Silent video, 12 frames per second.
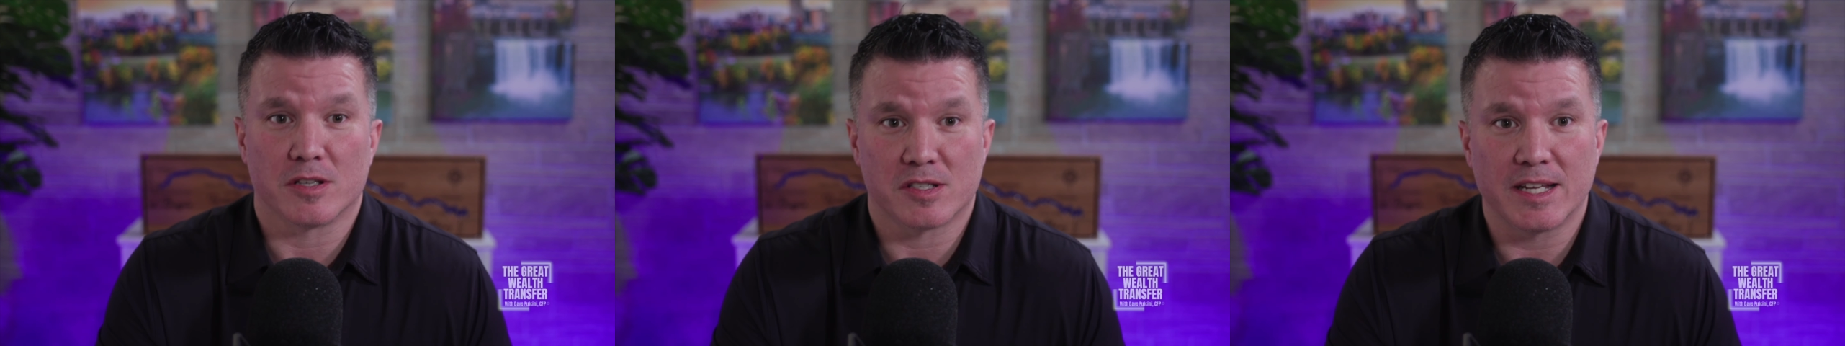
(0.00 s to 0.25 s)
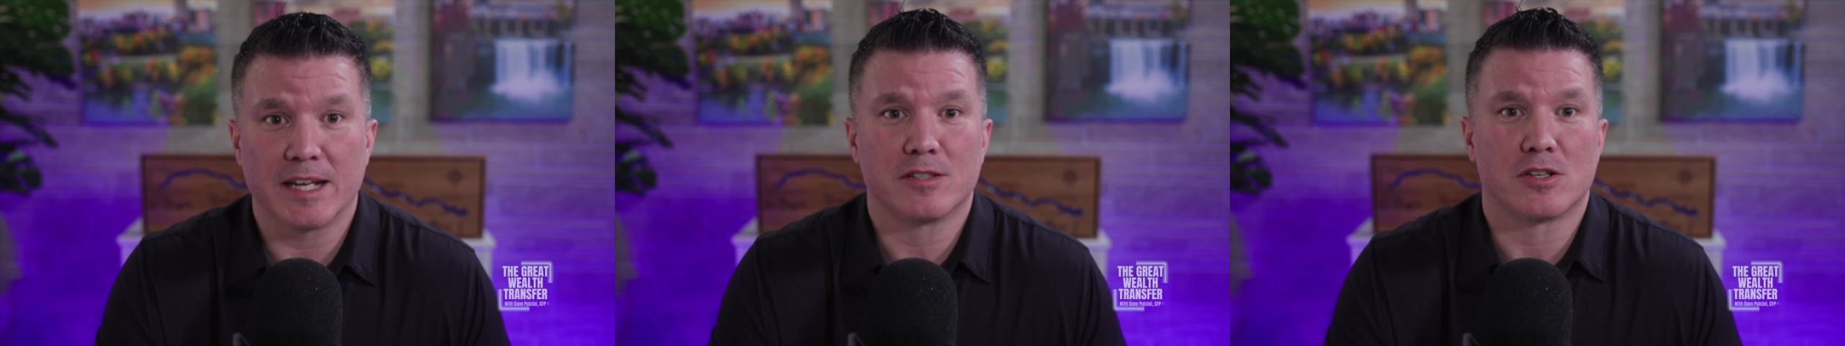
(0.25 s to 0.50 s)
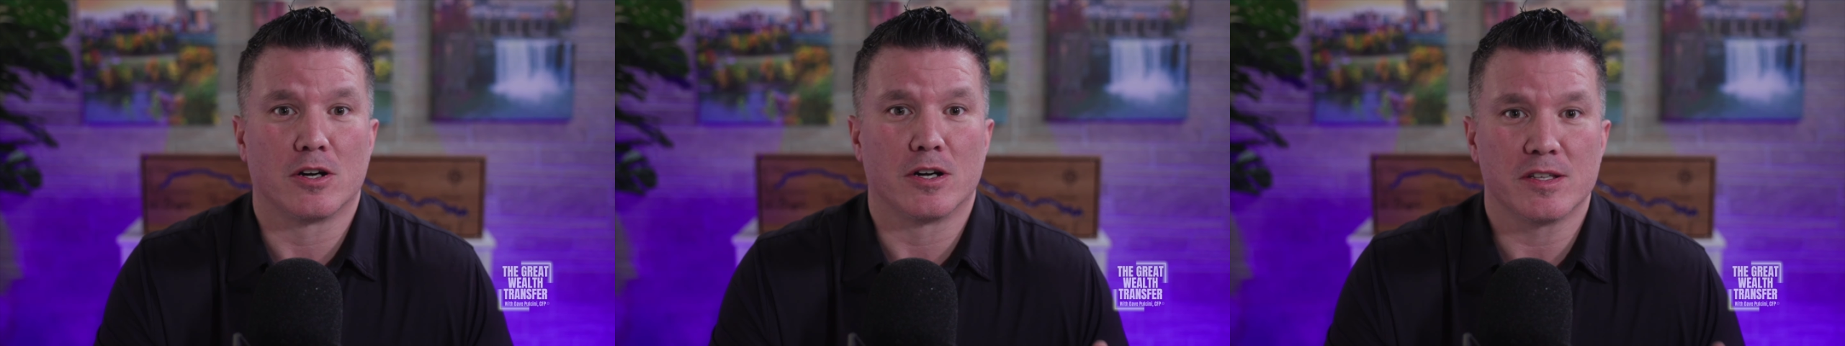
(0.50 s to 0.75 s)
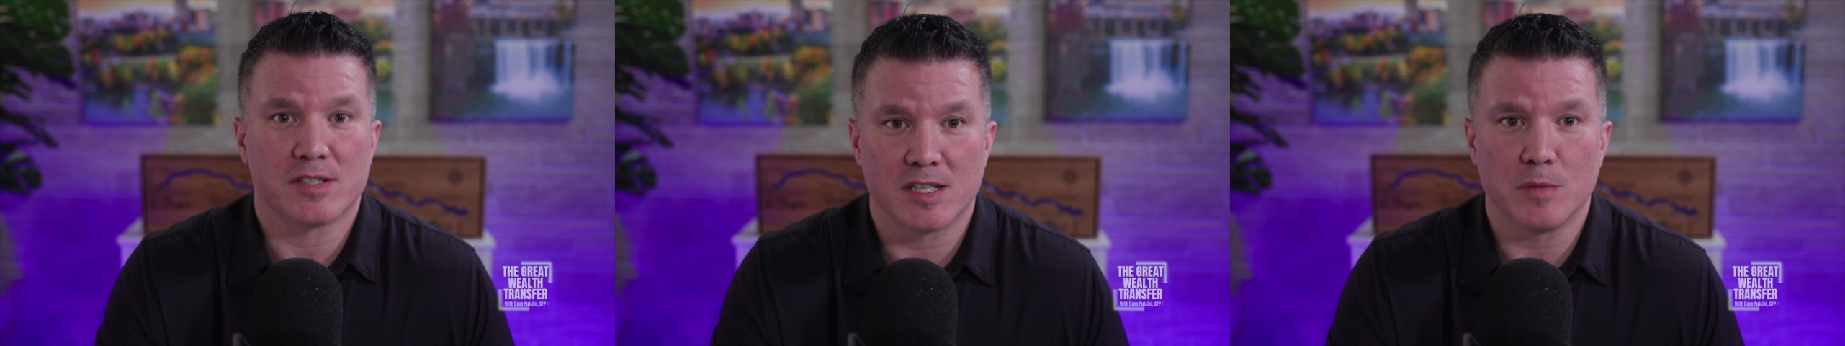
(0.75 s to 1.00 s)
estate
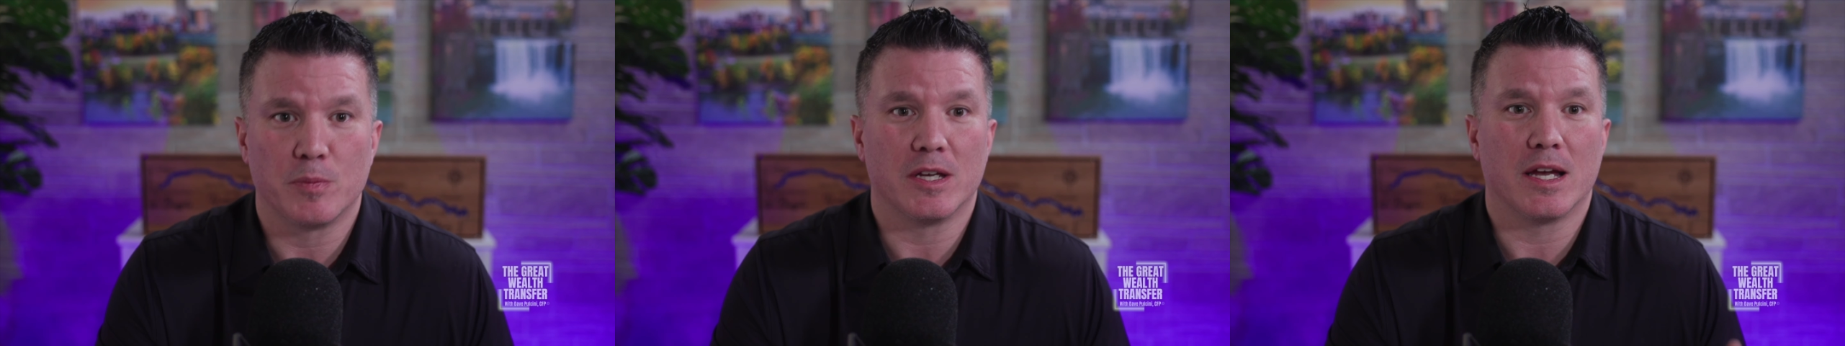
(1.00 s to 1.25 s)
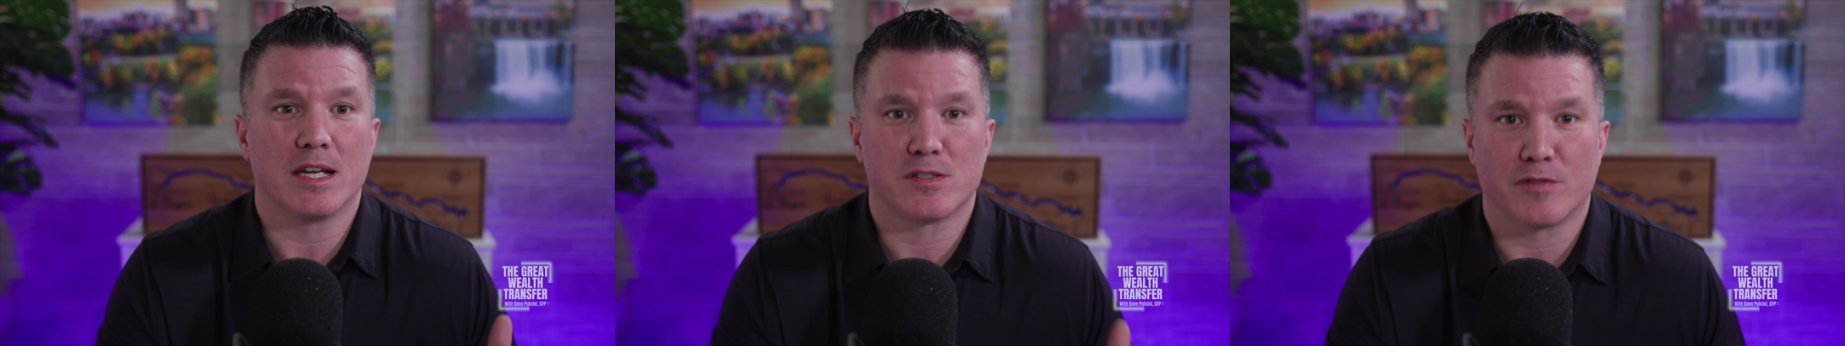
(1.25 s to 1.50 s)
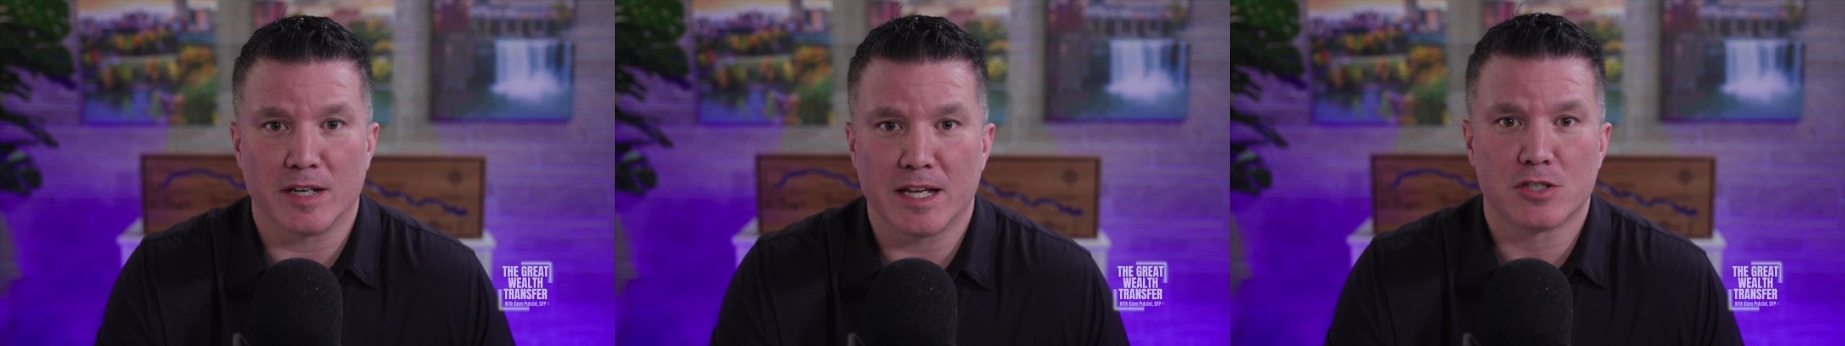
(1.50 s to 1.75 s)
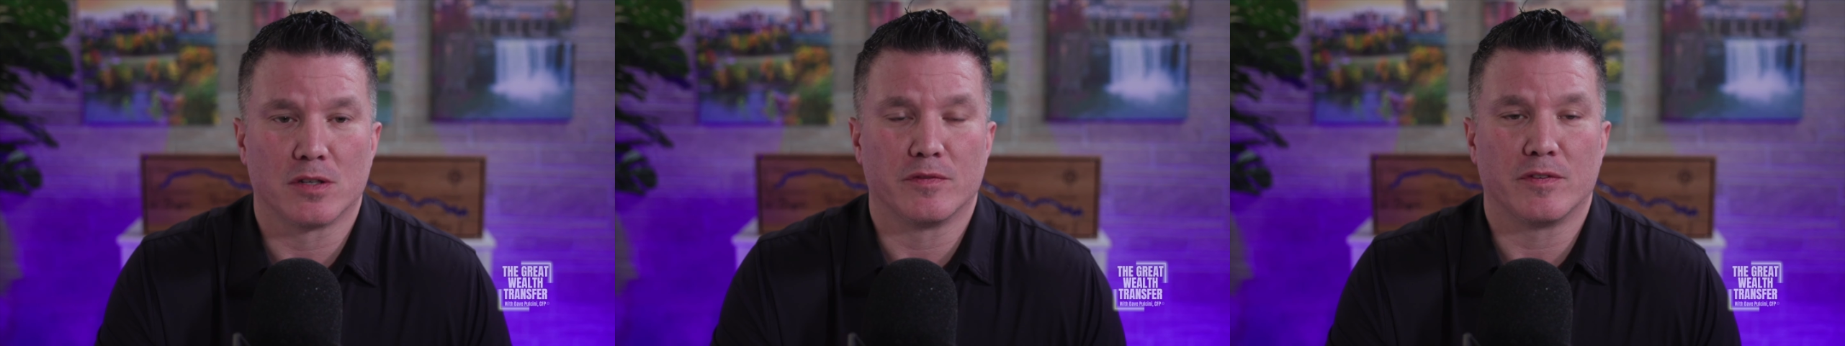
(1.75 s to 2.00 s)
attorneys, CPAs, financial